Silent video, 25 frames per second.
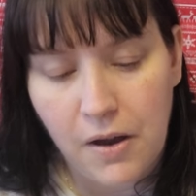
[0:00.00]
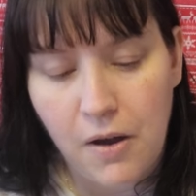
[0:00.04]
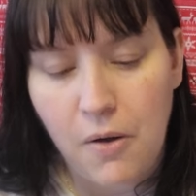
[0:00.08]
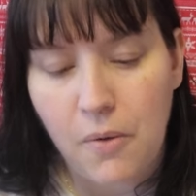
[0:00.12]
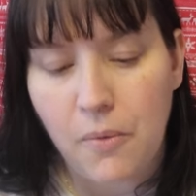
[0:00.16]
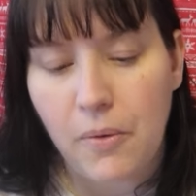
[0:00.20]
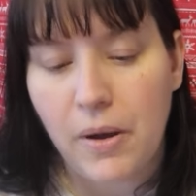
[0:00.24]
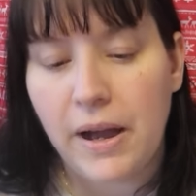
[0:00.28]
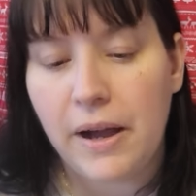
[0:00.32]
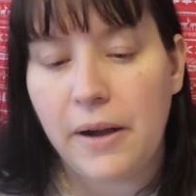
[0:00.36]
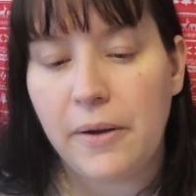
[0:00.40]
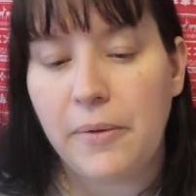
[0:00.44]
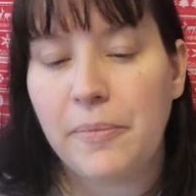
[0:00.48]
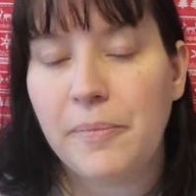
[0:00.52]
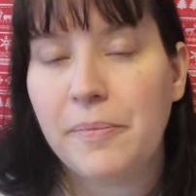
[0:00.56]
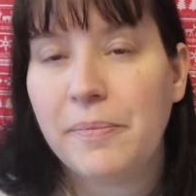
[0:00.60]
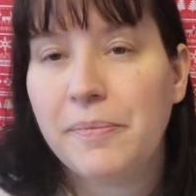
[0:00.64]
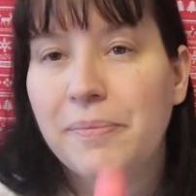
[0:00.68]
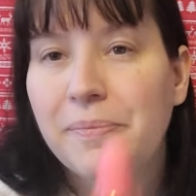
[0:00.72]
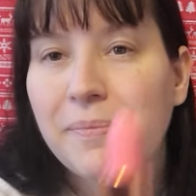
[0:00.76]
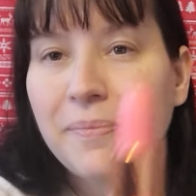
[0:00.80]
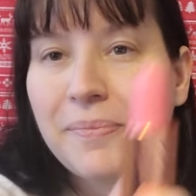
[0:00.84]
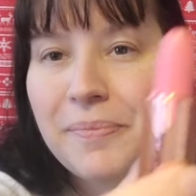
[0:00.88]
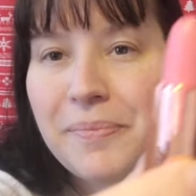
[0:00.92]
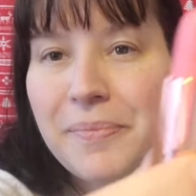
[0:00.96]
Oh, wow.
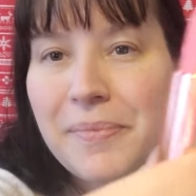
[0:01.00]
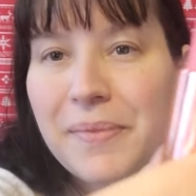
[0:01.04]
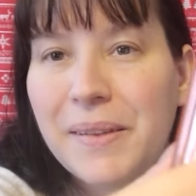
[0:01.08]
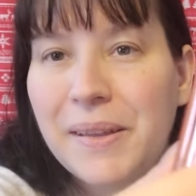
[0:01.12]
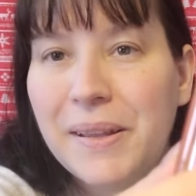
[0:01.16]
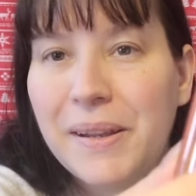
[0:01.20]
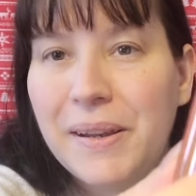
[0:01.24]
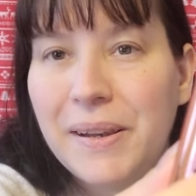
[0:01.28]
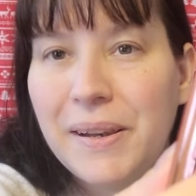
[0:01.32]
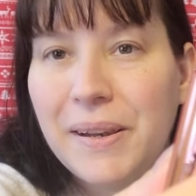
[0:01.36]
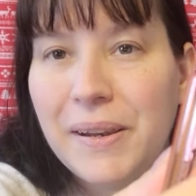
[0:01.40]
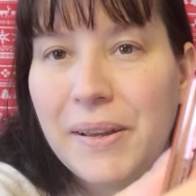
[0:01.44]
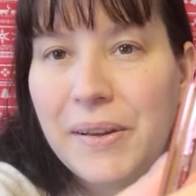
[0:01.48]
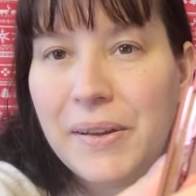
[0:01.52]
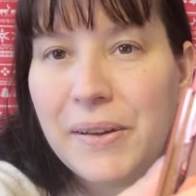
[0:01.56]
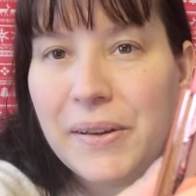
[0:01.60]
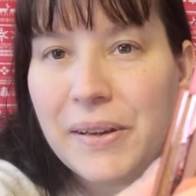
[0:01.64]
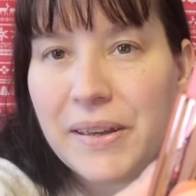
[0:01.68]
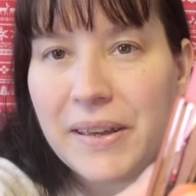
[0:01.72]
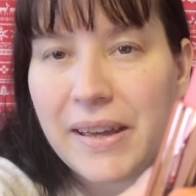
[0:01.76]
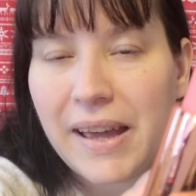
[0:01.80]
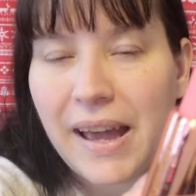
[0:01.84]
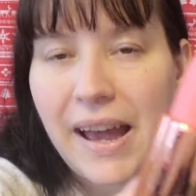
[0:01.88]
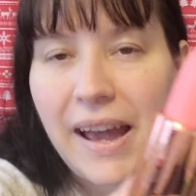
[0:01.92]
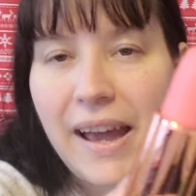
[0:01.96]

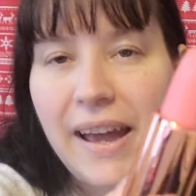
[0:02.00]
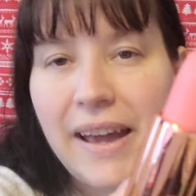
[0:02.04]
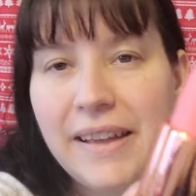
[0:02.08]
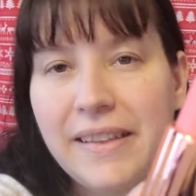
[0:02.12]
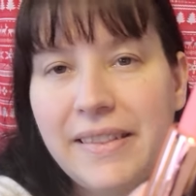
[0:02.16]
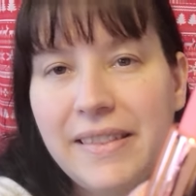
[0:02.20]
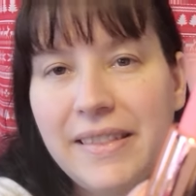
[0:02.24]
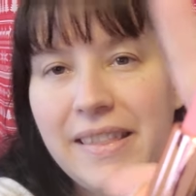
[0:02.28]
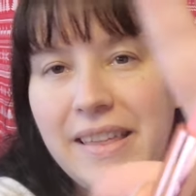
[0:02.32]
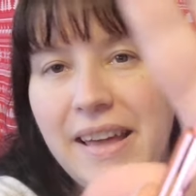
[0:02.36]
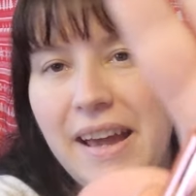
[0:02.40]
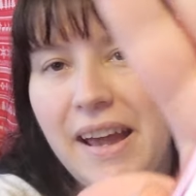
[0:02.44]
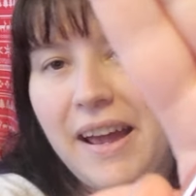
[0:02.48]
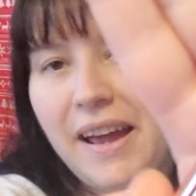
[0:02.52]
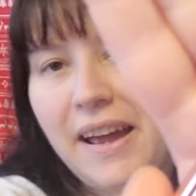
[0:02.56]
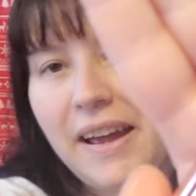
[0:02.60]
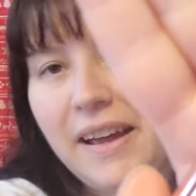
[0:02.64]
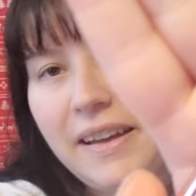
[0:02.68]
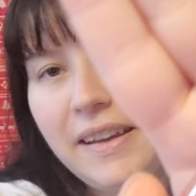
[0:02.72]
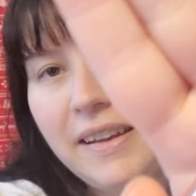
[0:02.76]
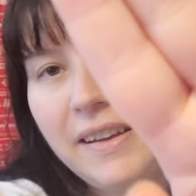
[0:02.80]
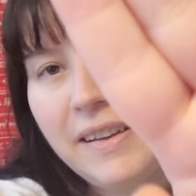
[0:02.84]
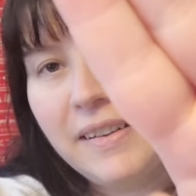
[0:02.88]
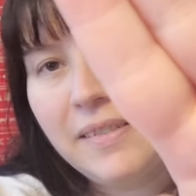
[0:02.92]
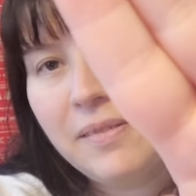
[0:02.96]
Look at
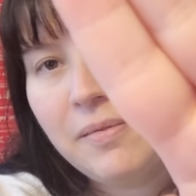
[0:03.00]
that.